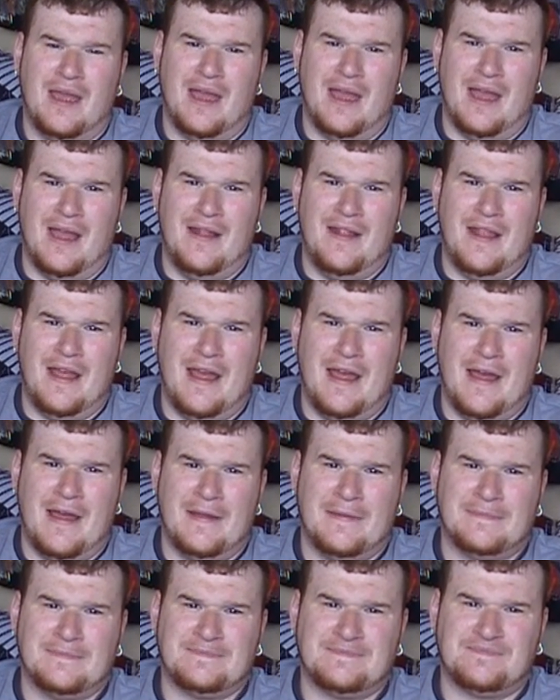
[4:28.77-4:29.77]
And
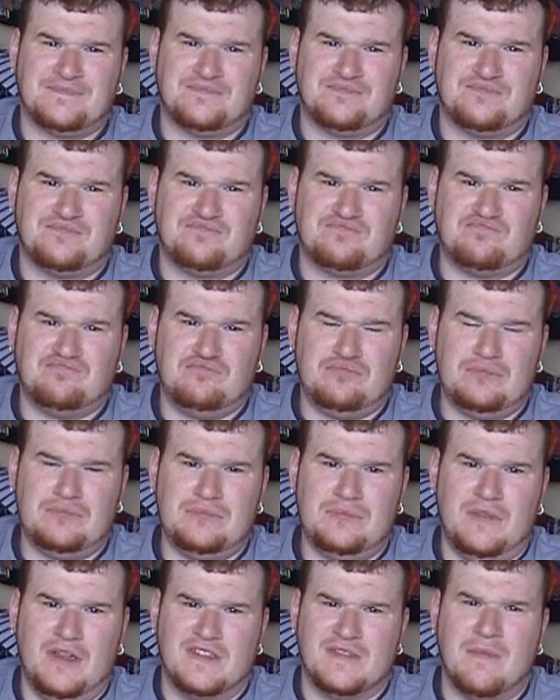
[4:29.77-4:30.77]

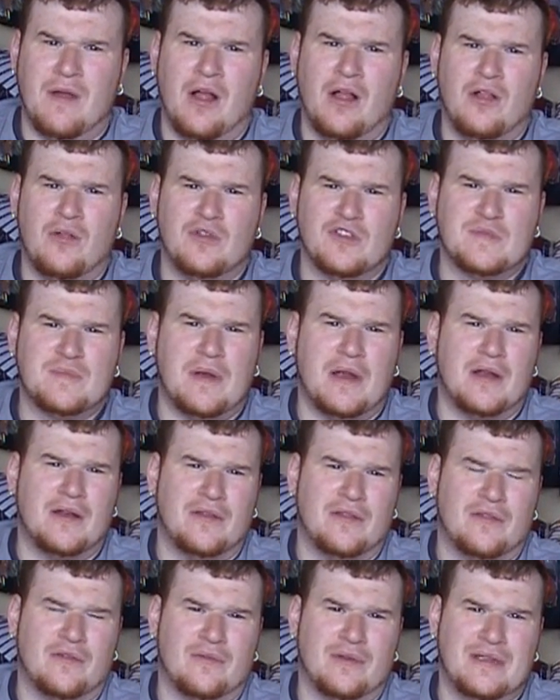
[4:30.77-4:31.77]
because Mongol was
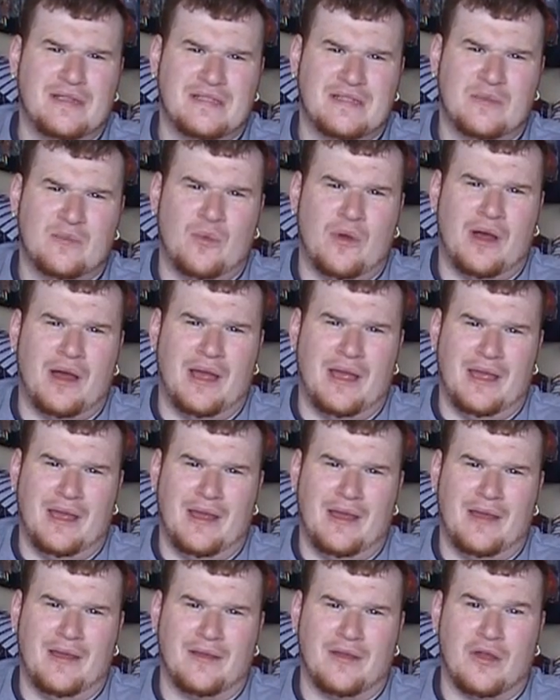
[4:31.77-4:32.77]
part of the reason
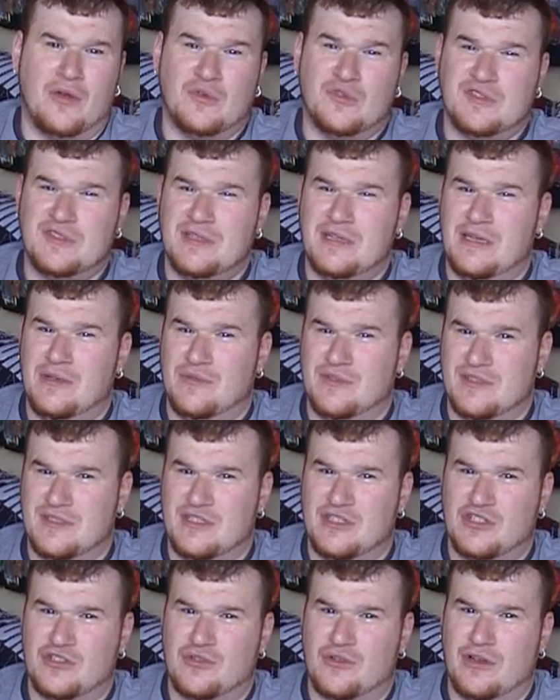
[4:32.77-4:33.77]
why Coast City was
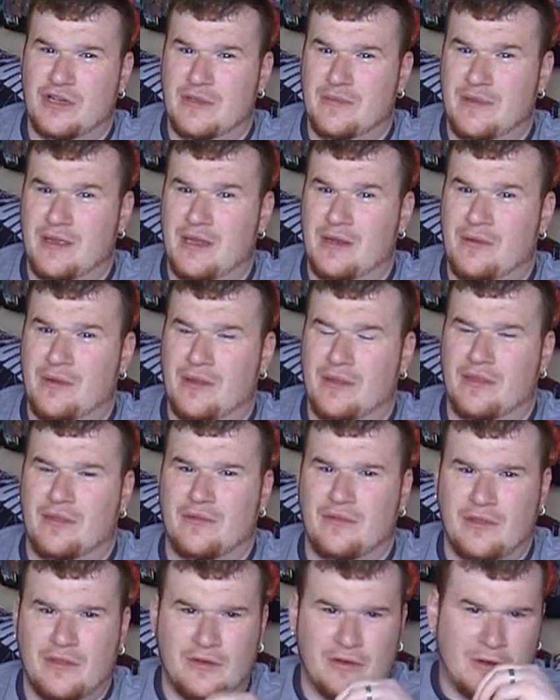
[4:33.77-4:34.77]
destroyed to begin
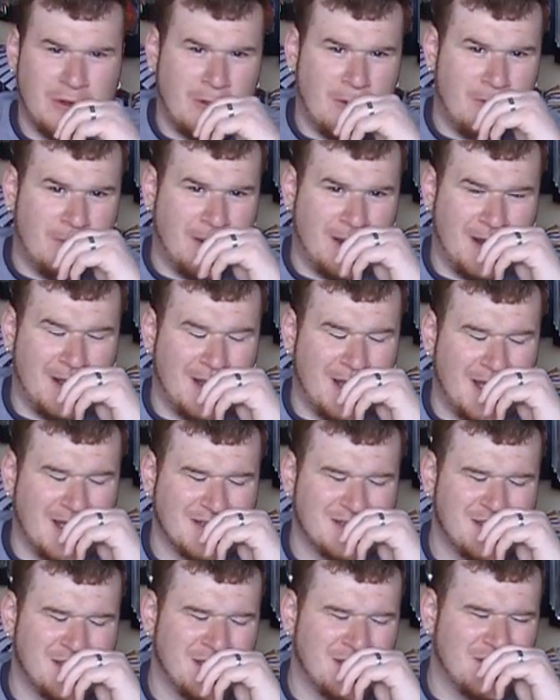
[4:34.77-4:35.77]
with during the whole
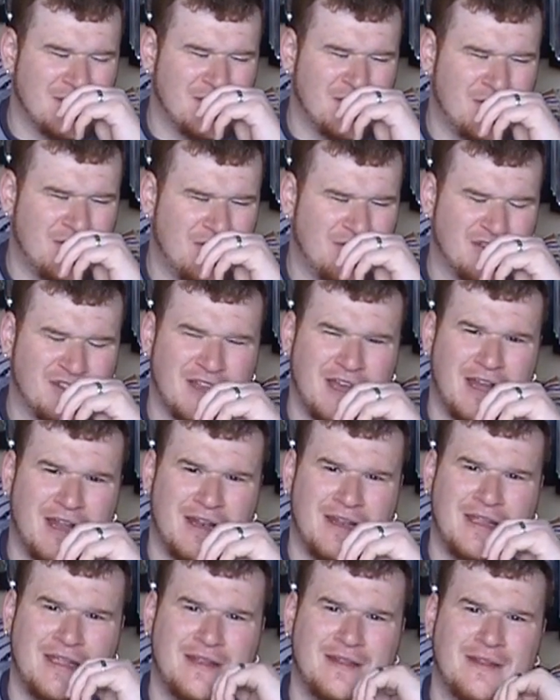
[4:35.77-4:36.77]
Parallax thing. So it was kind
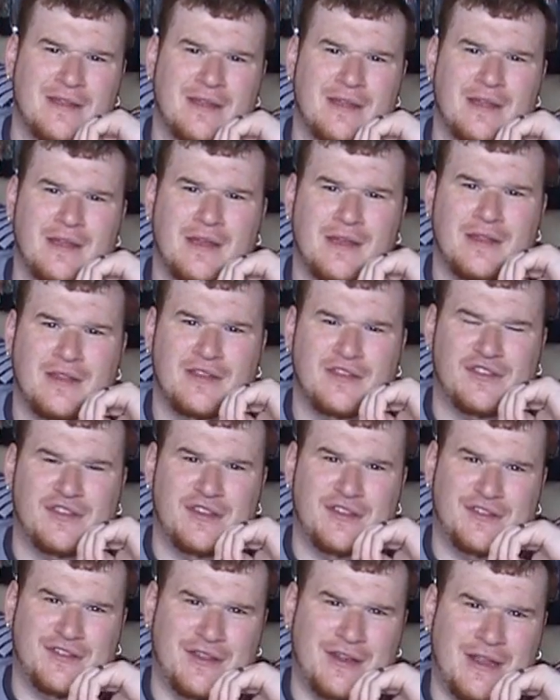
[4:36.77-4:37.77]
of neat to
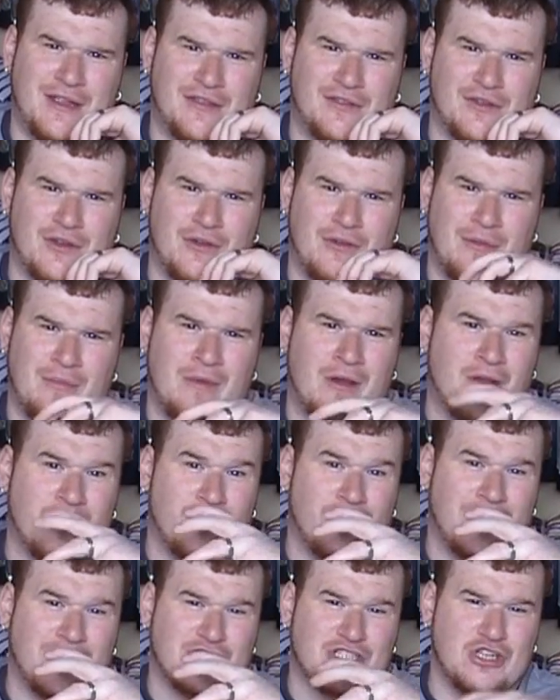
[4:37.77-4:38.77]
see Sinestro and
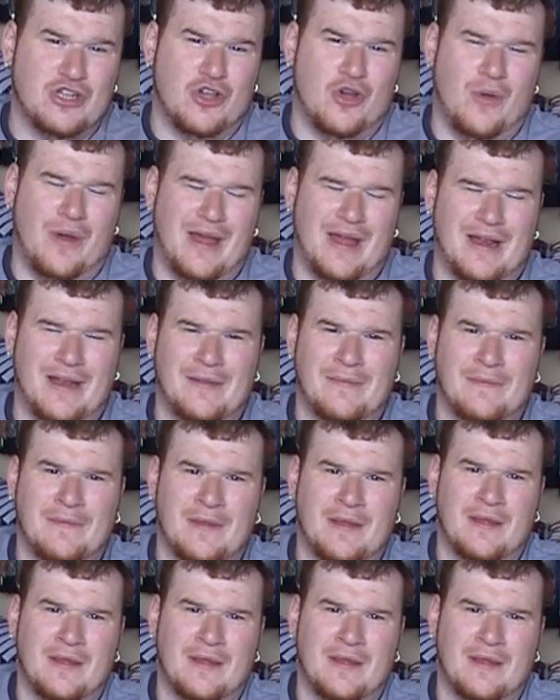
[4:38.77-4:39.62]
Mongol actually go at it.